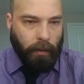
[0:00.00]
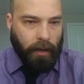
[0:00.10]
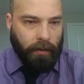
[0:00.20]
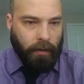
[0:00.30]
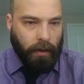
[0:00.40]
We're
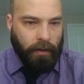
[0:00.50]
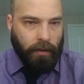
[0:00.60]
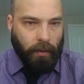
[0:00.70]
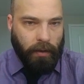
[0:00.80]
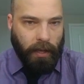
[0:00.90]
going to start
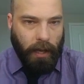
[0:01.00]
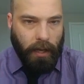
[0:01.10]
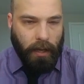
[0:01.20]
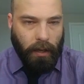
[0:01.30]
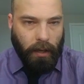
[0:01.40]
to
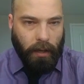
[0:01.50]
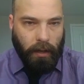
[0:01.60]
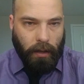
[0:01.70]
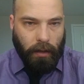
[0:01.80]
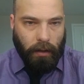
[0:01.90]
take
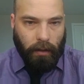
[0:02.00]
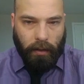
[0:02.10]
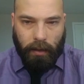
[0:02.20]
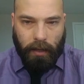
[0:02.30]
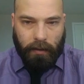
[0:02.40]

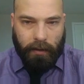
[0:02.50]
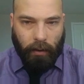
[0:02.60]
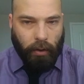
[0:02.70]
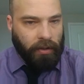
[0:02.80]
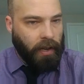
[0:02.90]
these
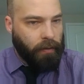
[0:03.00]
territories.